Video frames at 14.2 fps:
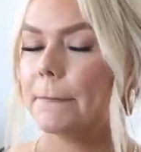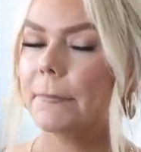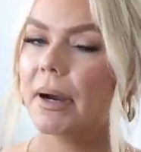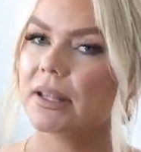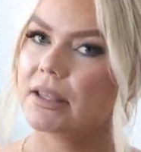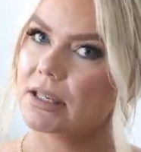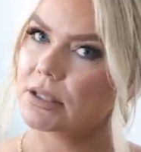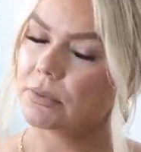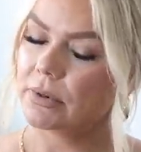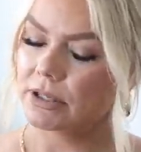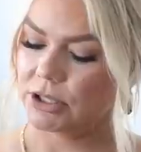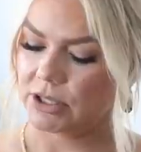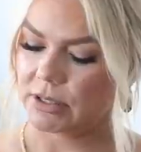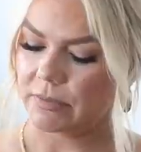But this
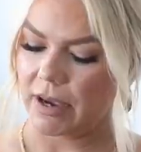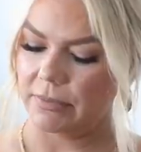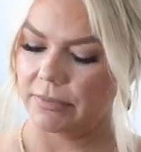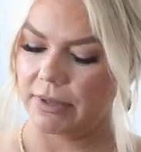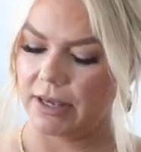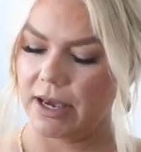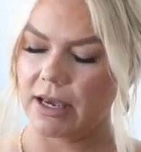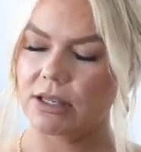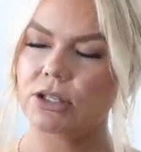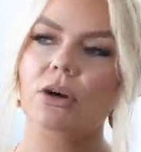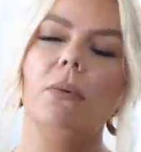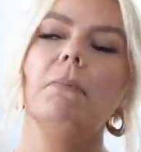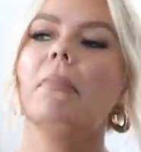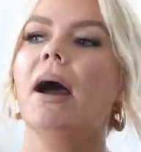one just might be it.
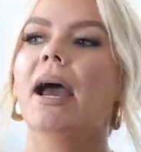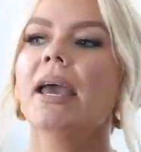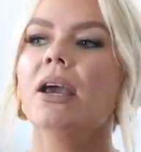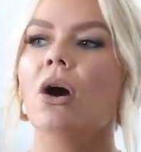So my